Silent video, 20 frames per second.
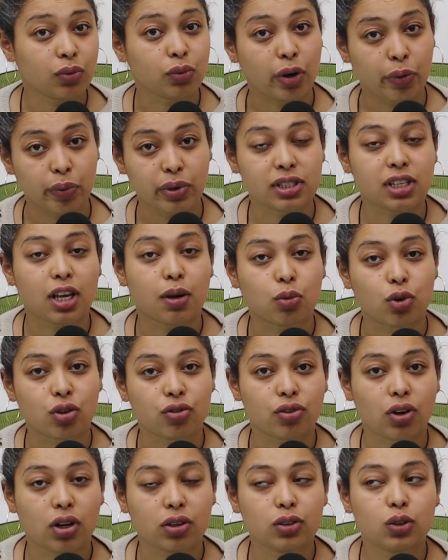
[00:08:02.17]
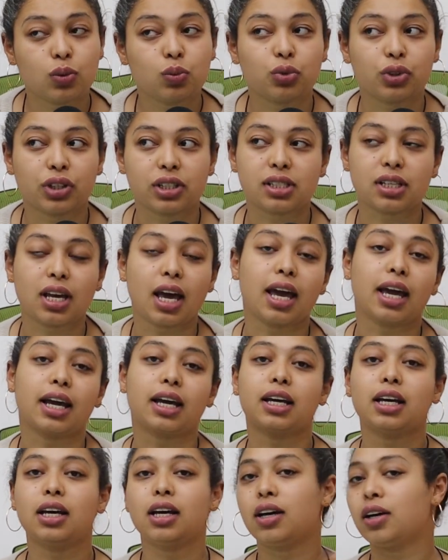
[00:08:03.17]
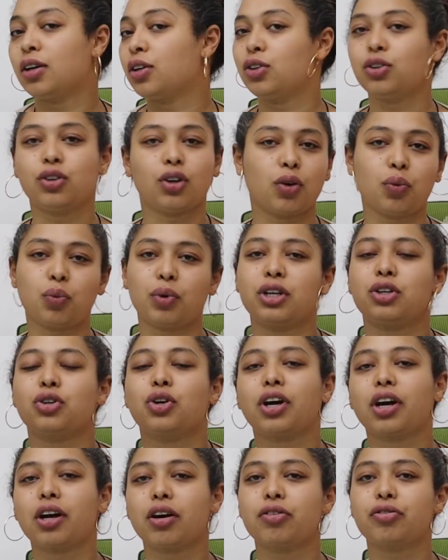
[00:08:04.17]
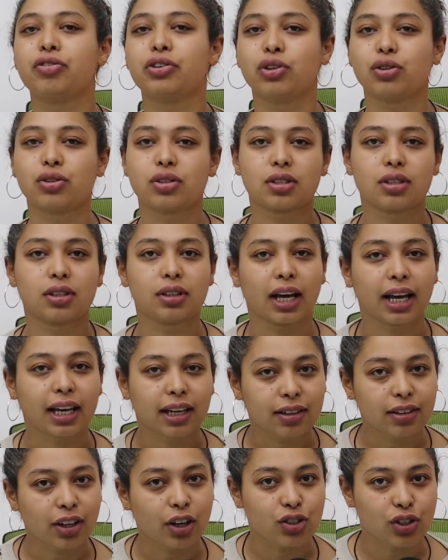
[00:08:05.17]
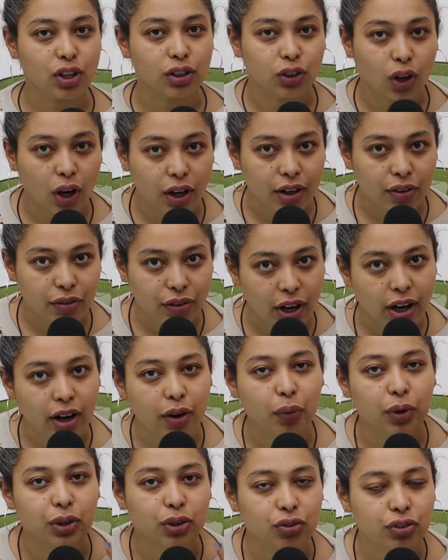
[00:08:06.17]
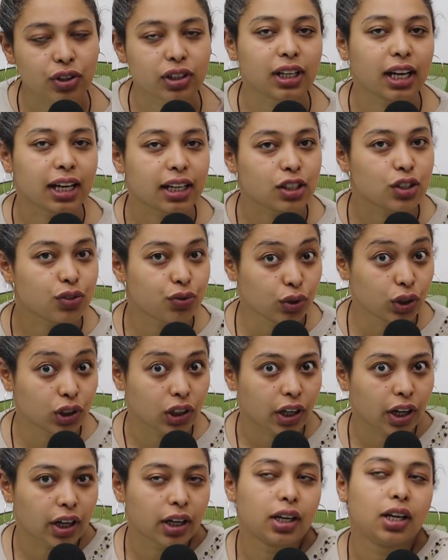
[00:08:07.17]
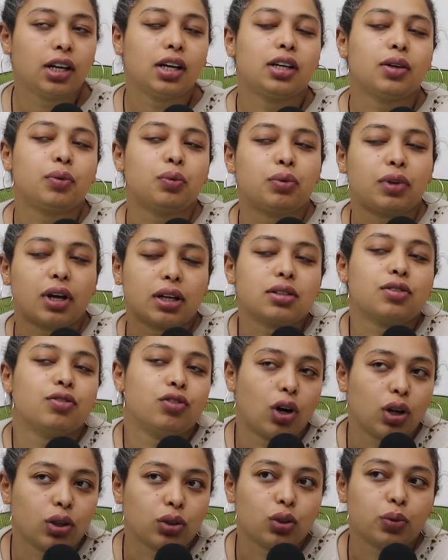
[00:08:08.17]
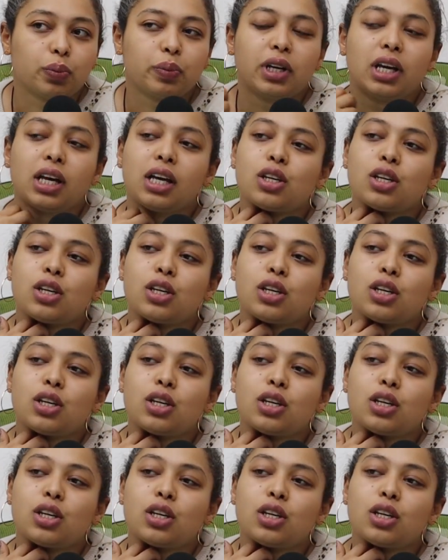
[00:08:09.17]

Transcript: When we say more volume, we're saying, when your hair feels like there's a lot of hair, when you feel like it's fuller, that's volume.